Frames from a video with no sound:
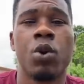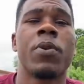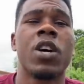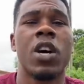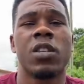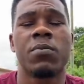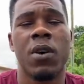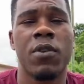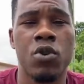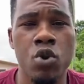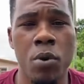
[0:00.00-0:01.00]
You see what I say?
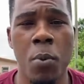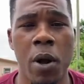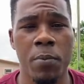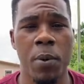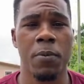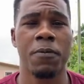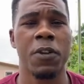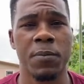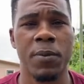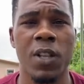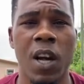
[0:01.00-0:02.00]
A lot of people are
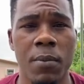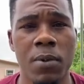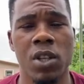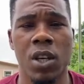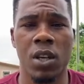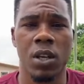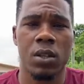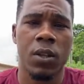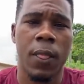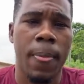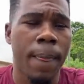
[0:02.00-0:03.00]
going to say, well, Facebook era
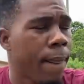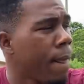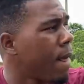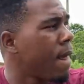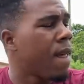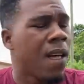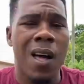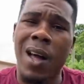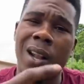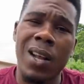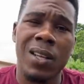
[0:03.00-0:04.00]
said, no make no sense.
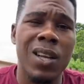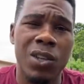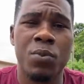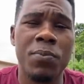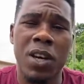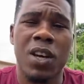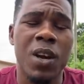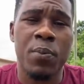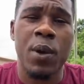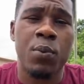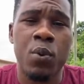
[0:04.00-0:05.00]
Why them
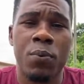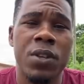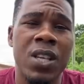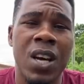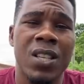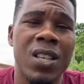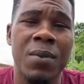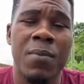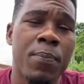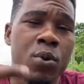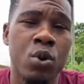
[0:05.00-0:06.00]
say? Because them say it's a
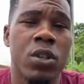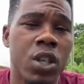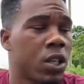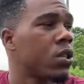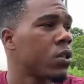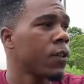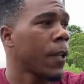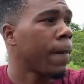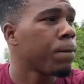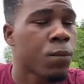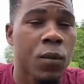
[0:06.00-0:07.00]
worldwide thing and not
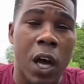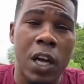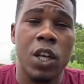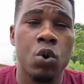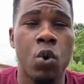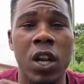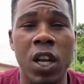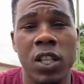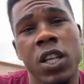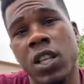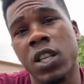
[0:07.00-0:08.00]
just a Jamaican
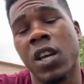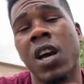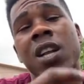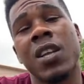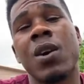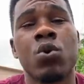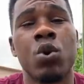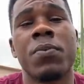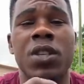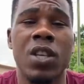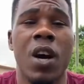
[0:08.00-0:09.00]
thing. What the
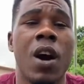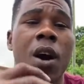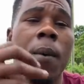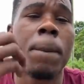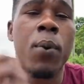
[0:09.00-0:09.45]
fuck's the man attack?